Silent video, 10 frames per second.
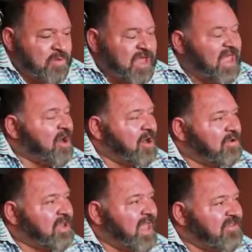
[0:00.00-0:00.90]
We had
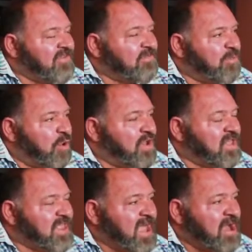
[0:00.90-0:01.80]
our agents
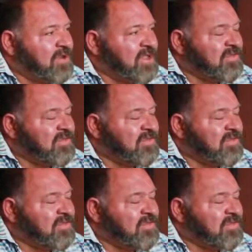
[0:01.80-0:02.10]
broken down